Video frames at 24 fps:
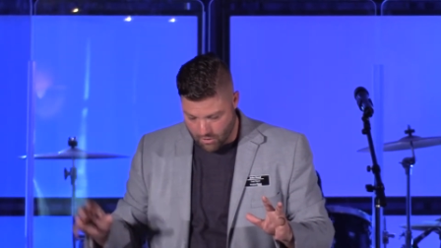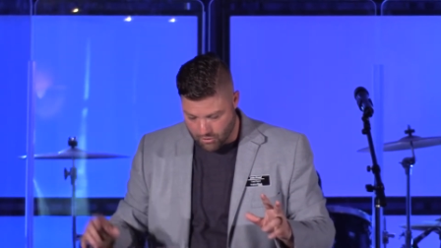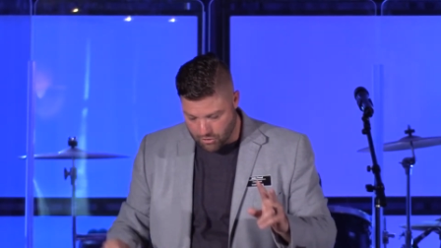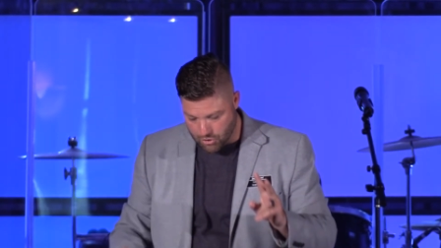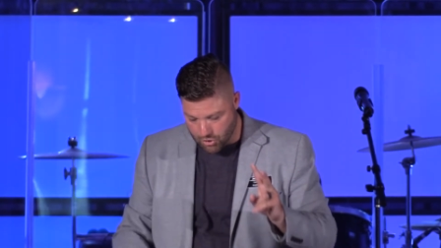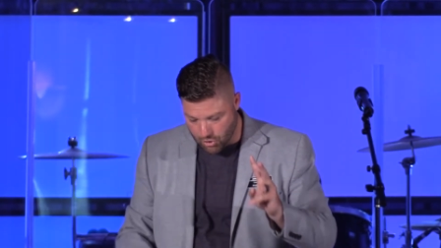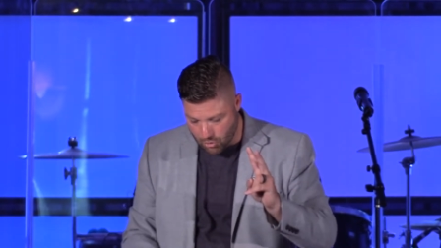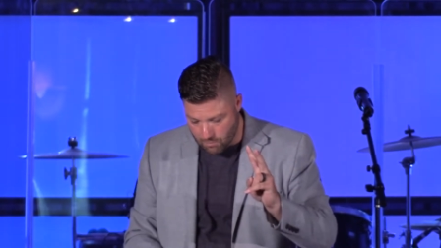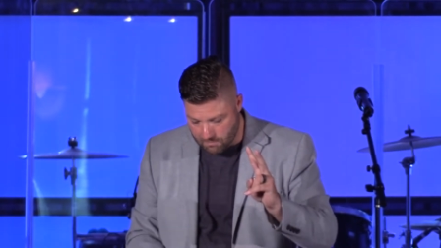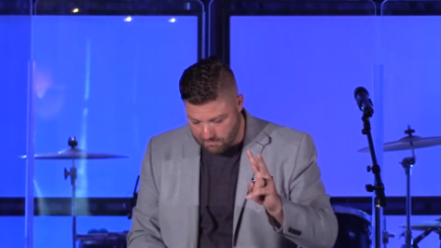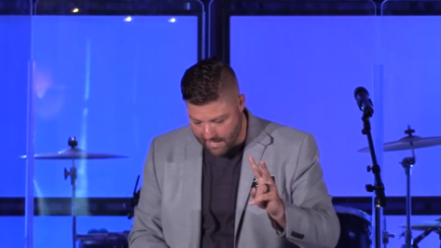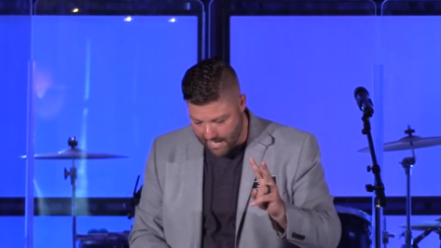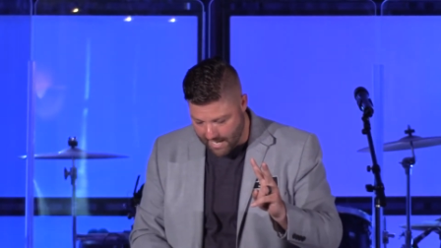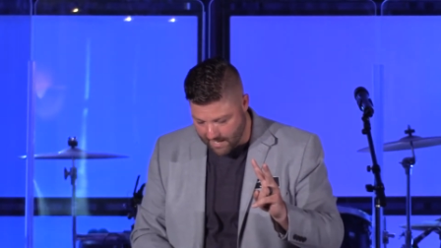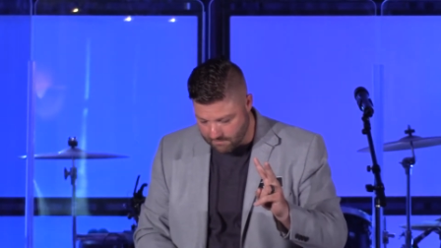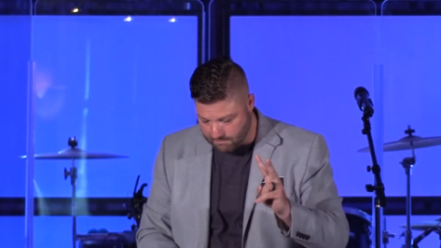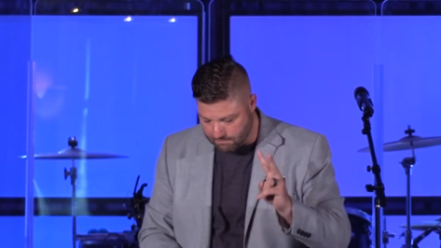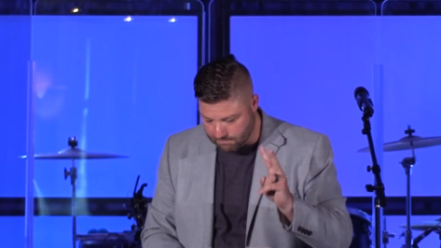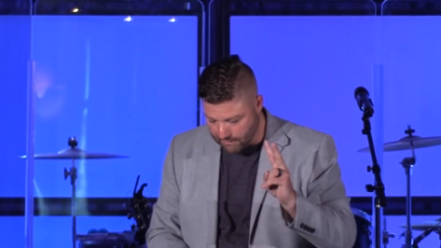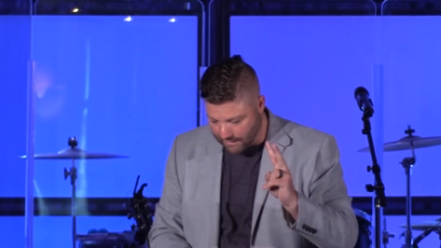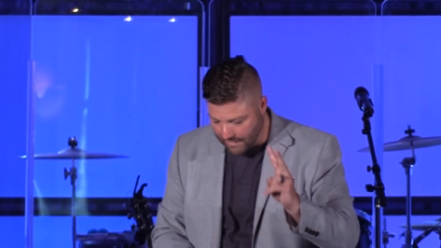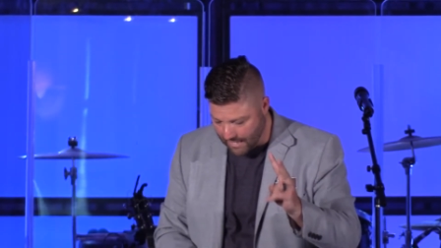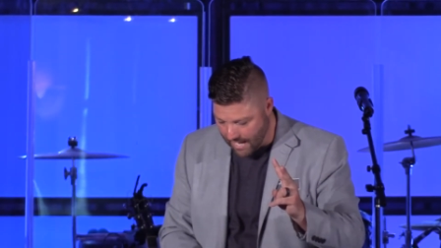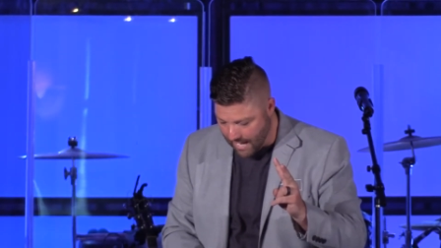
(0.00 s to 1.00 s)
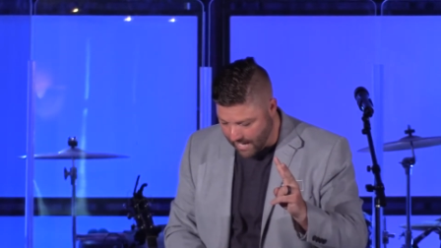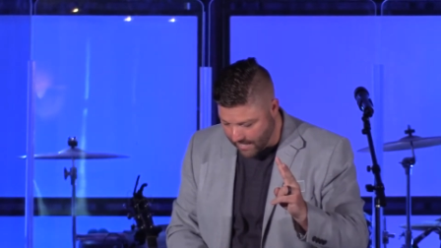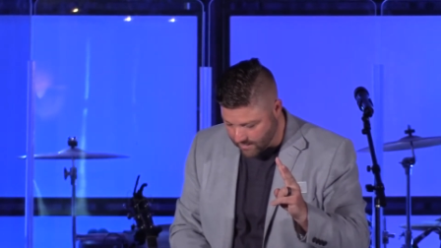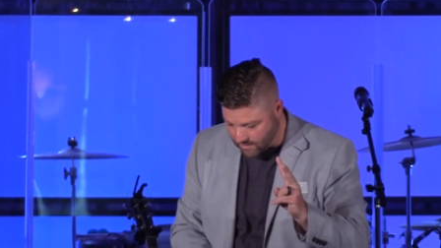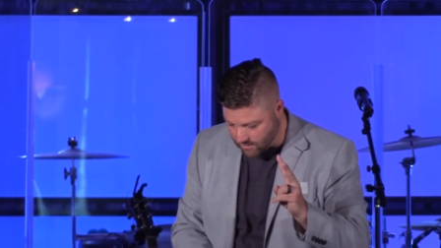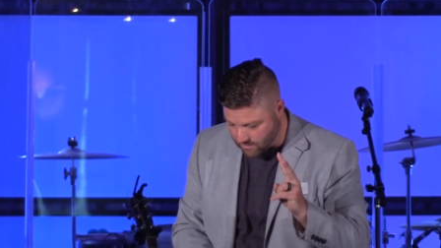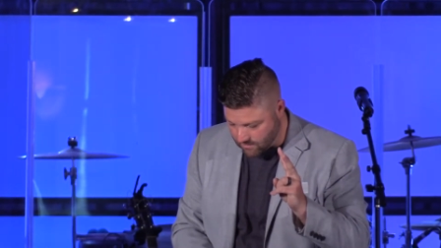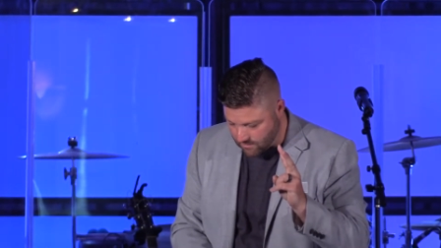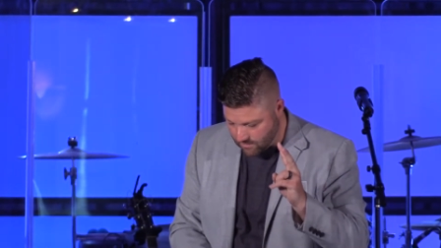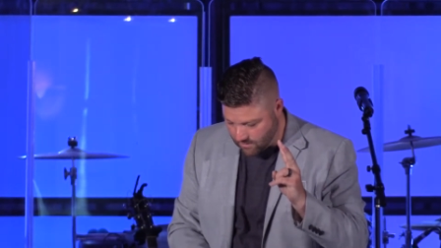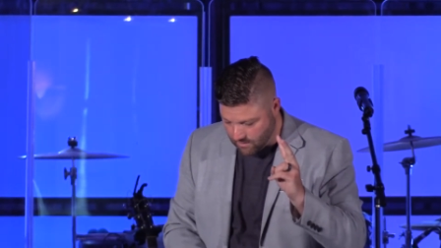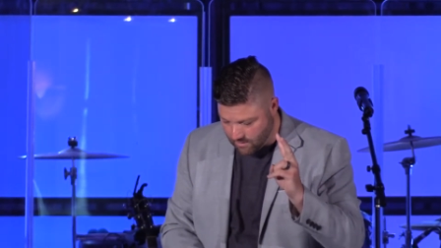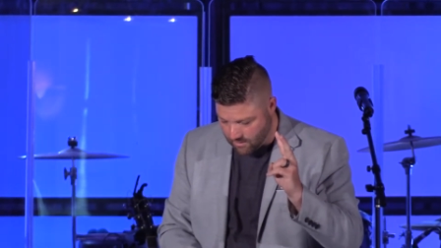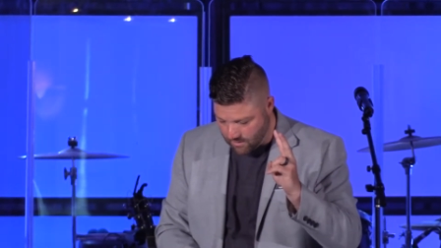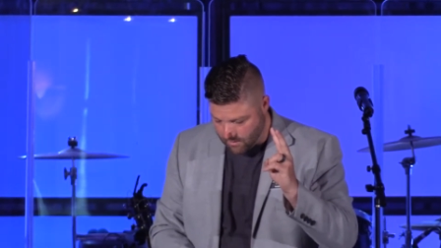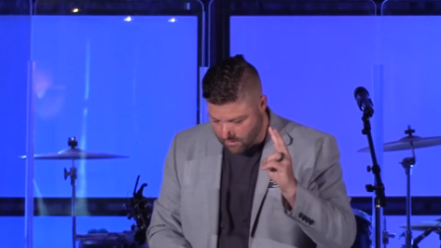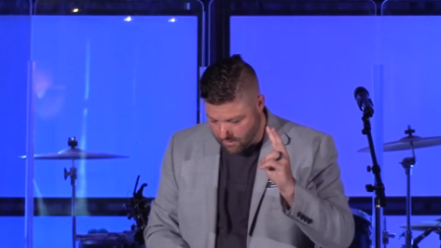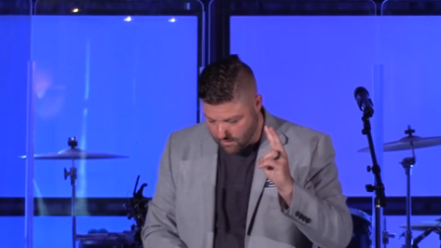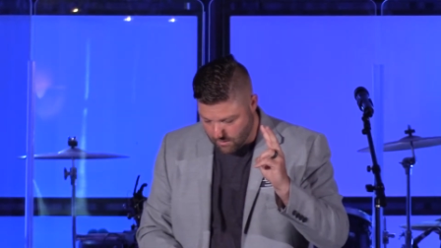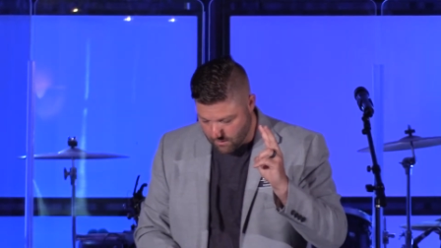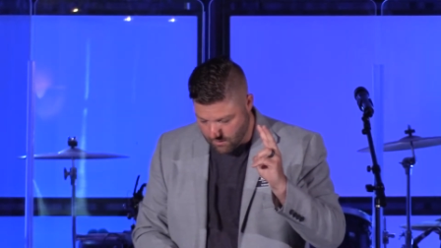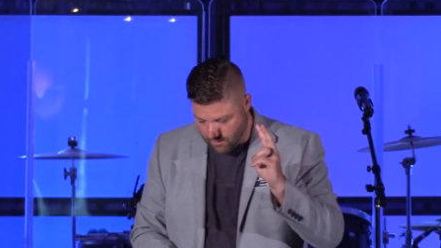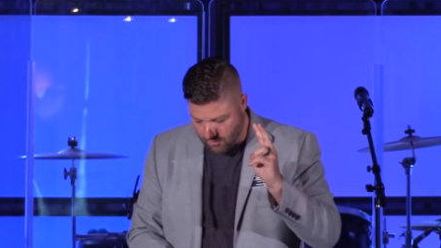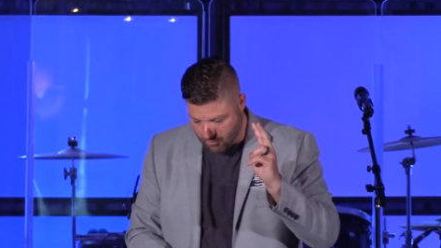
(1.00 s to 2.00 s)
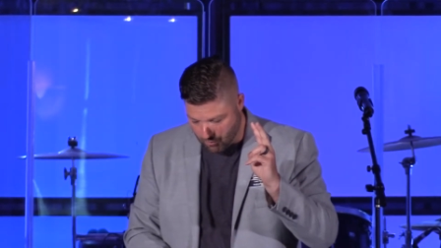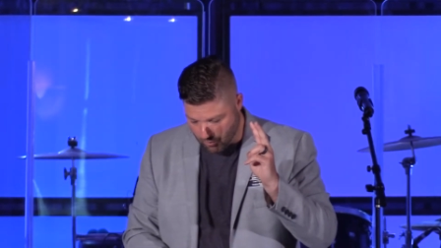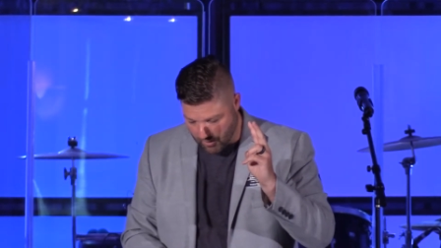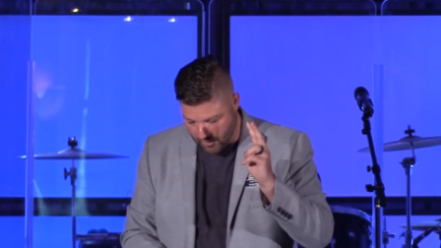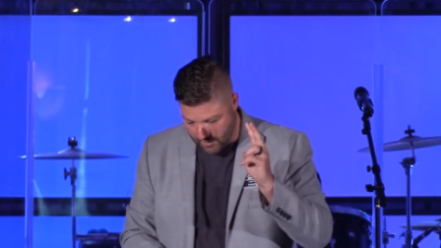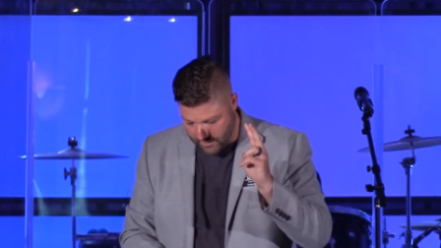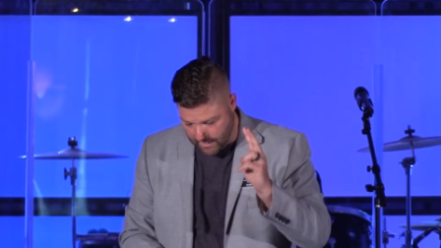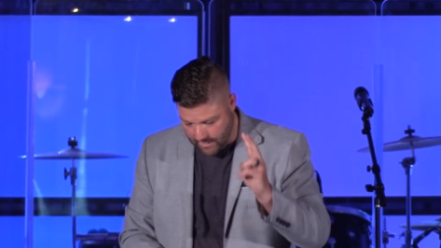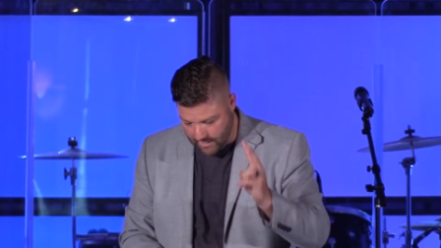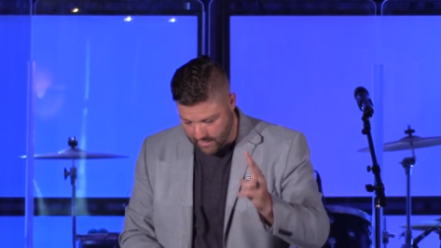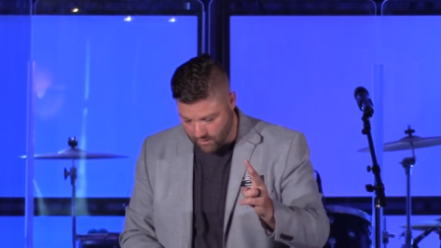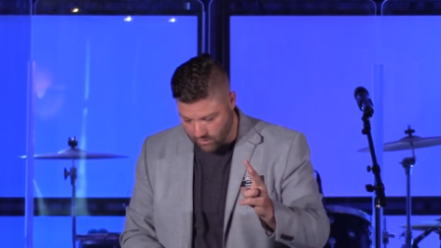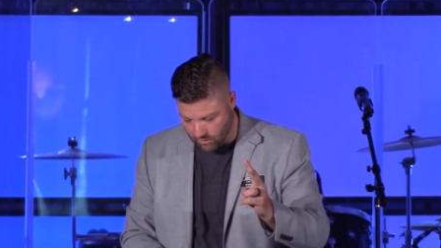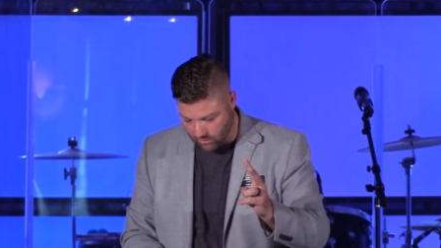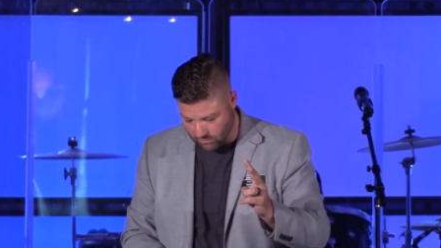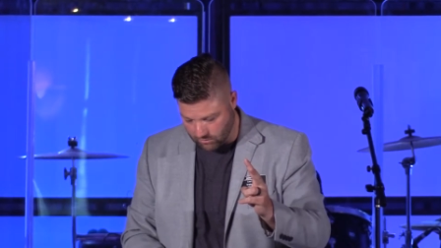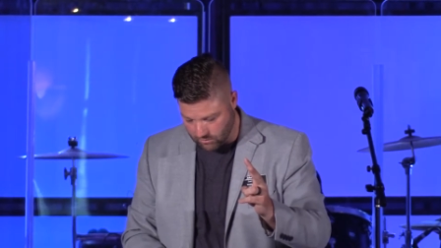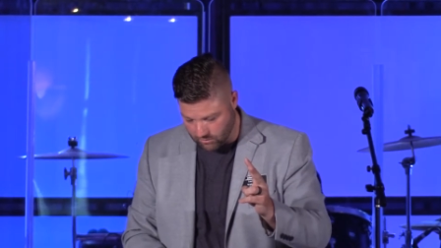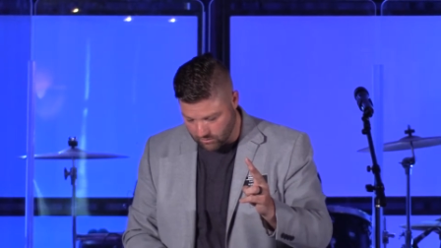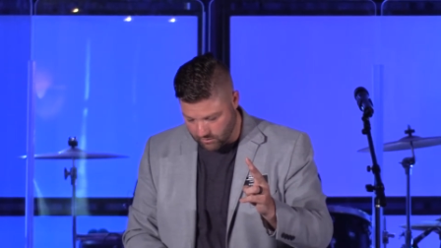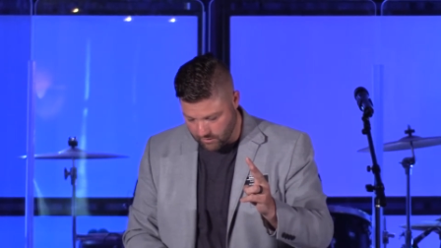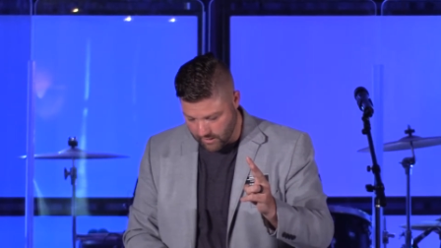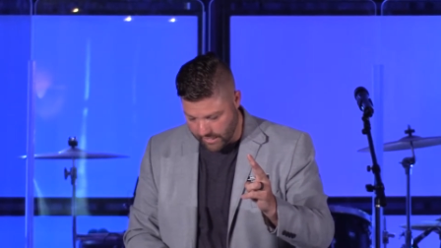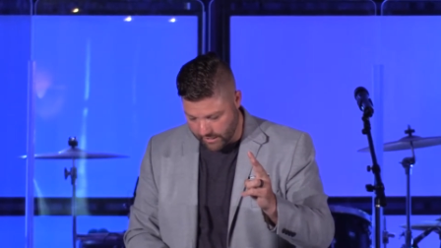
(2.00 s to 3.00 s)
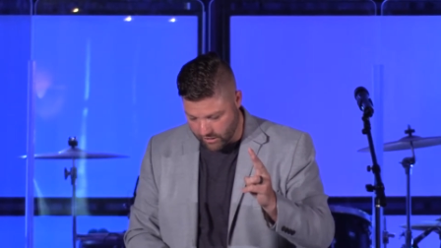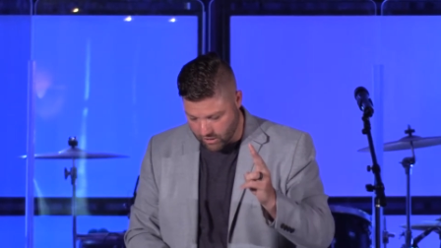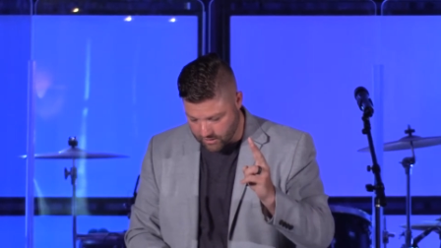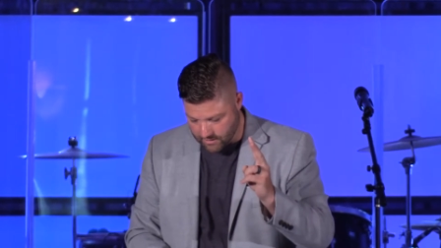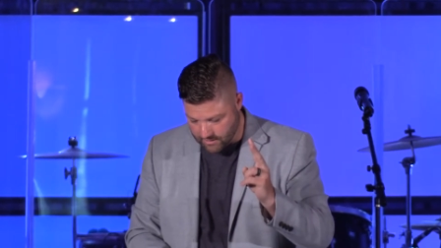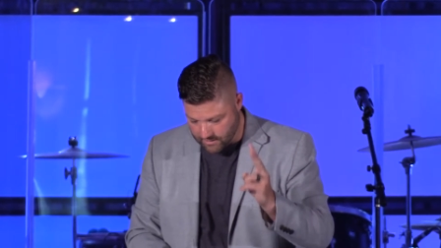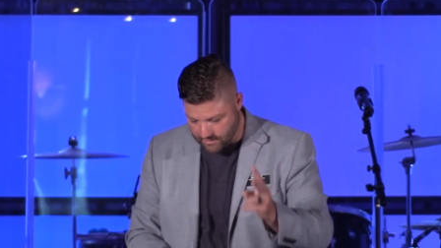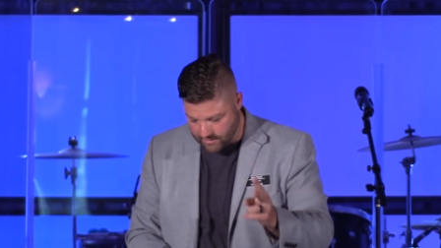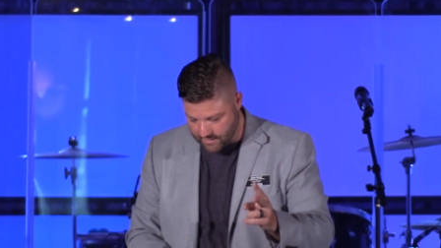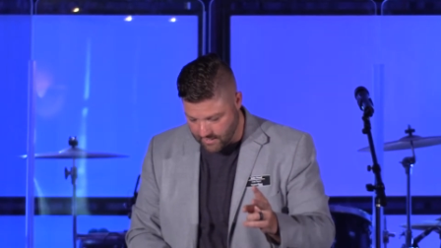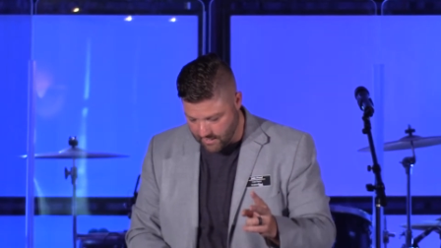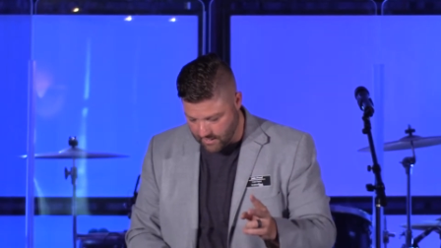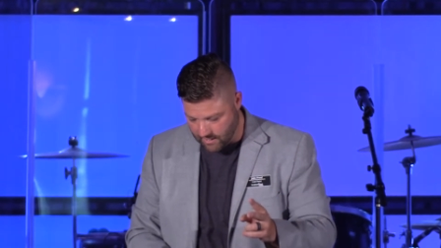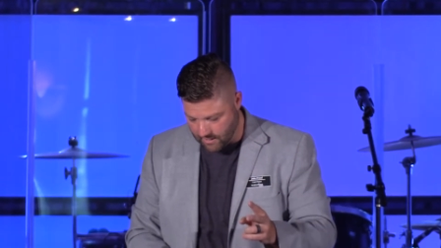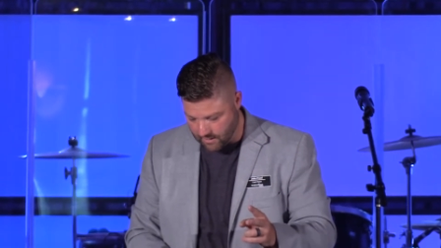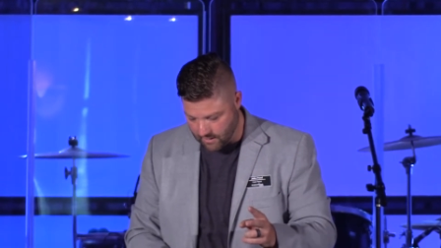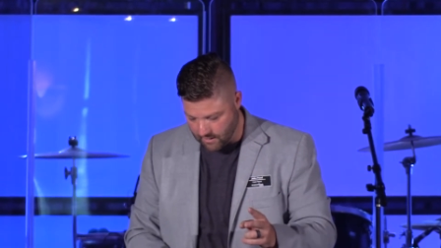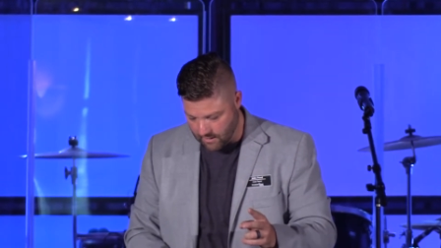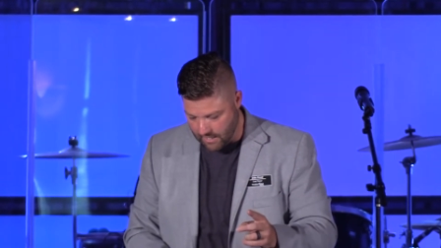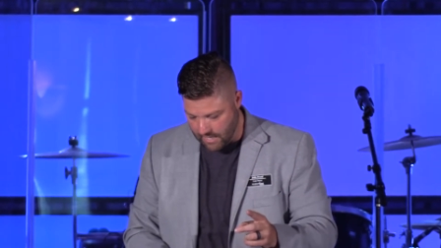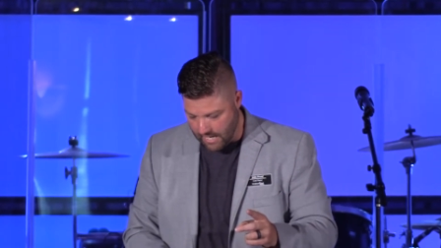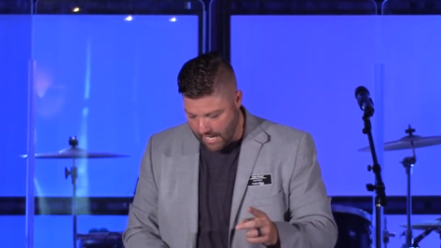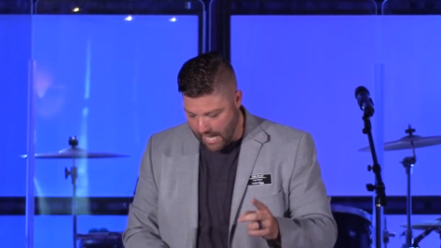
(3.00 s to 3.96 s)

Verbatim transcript: 2 men, blind, were healed and could see.